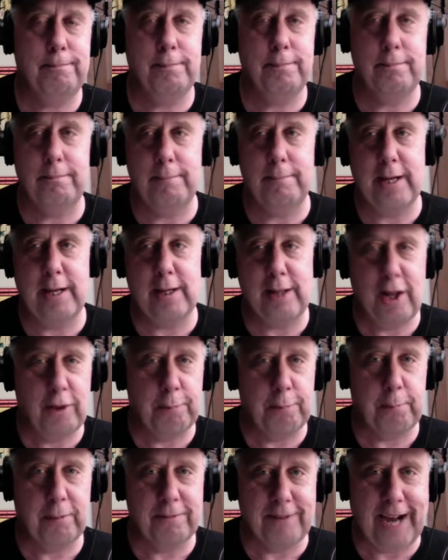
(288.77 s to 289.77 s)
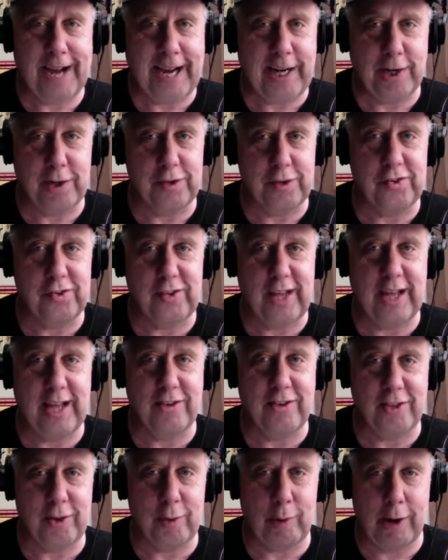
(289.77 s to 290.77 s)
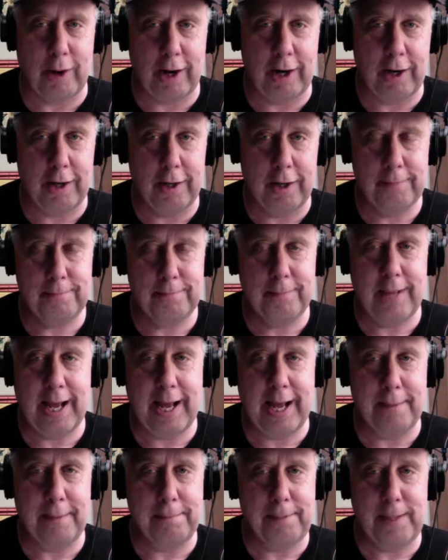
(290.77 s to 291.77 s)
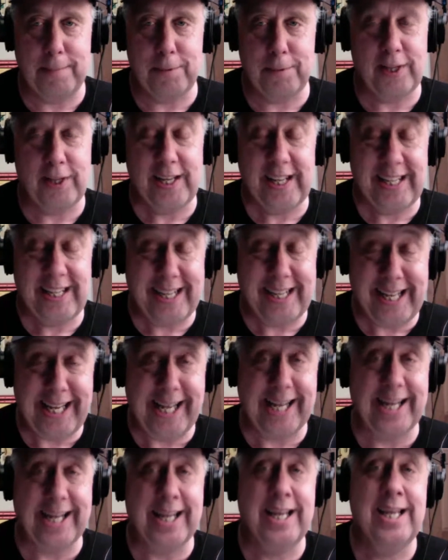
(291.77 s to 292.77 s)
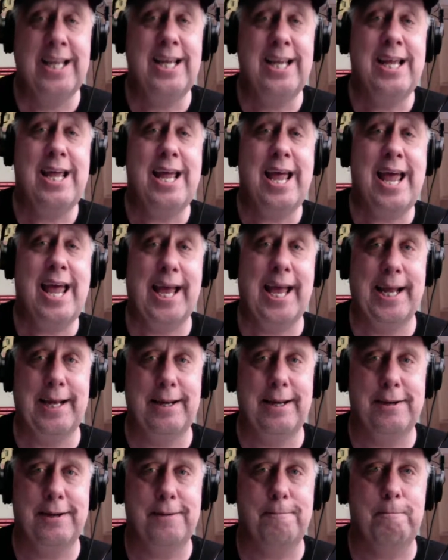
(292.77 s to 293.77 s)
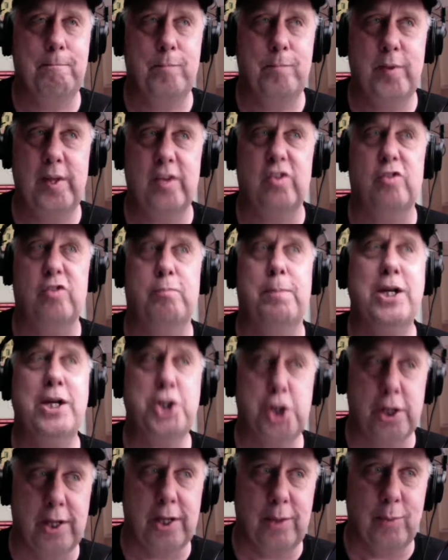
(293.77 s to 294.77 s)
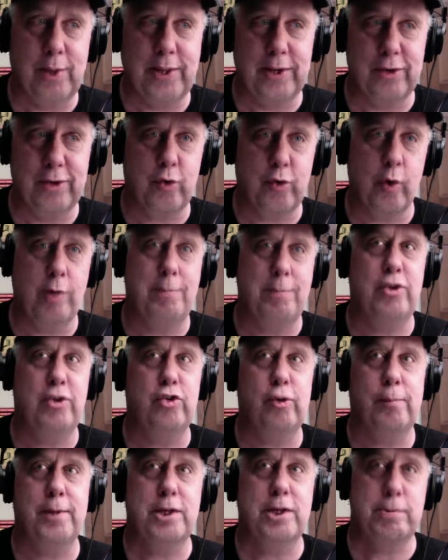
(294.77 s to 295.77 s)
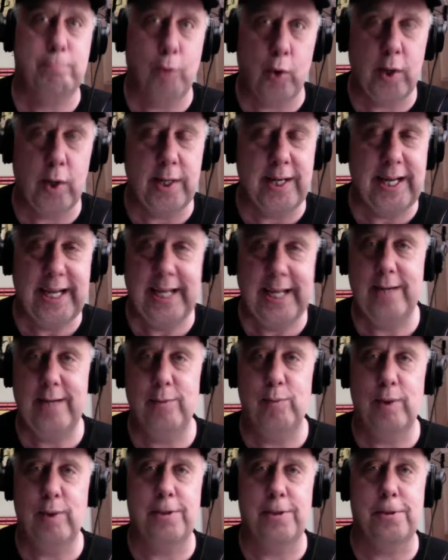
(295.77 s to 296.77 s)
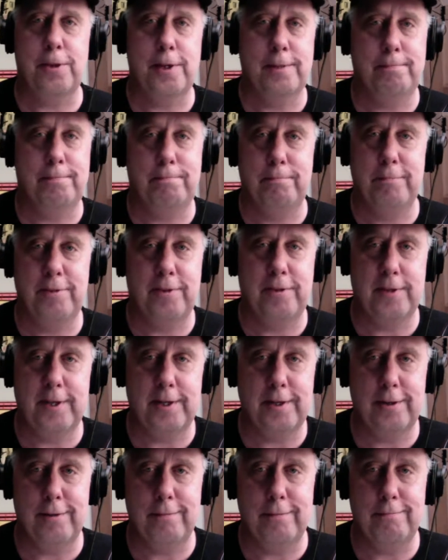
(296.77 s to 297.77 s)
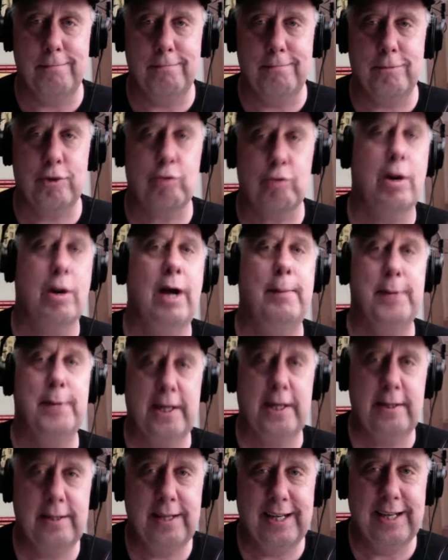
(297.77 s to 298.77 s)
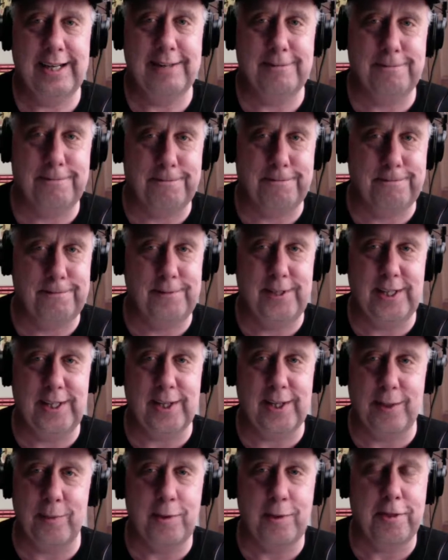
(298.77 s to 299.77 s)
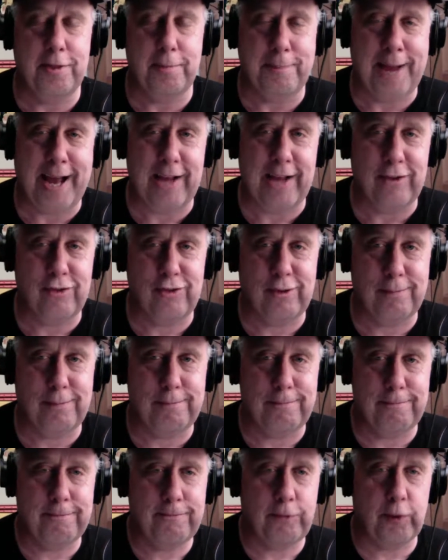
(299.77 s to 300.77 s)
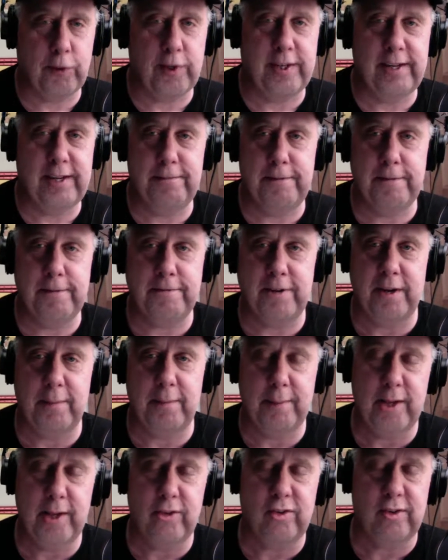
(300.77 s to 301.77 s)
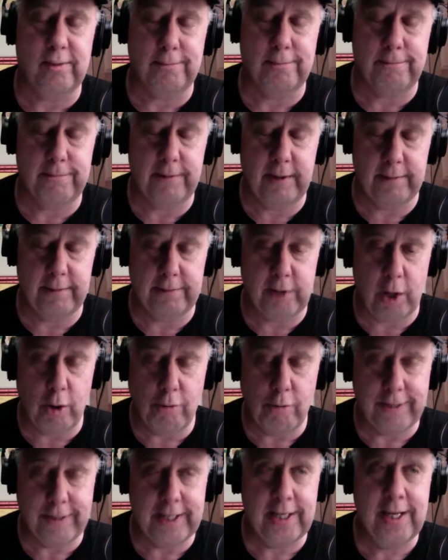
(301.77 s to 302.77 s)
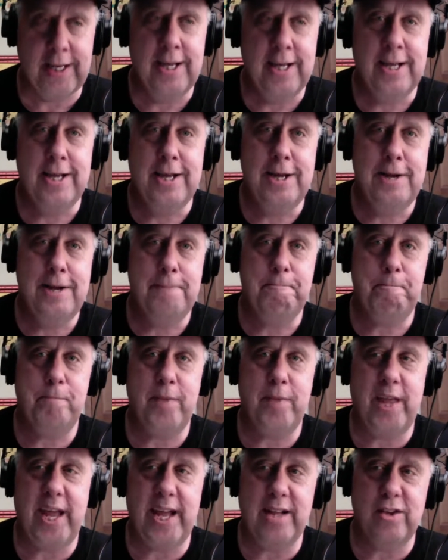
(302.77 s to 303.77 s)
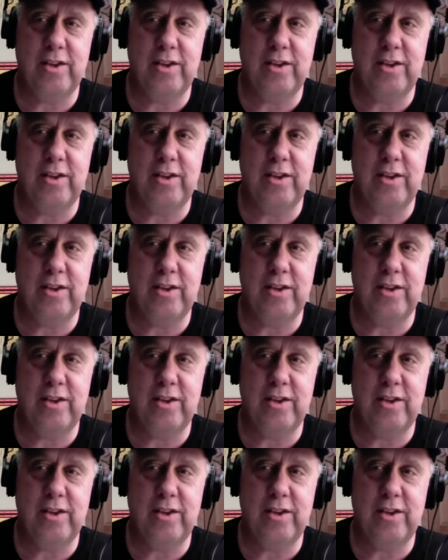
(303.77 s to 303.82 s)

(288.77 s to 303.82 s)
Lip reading: mental health providers as there are people in need. And especially when there's going to be so much more need with the trauma of dealing with the past 14, 15 months of COVID. And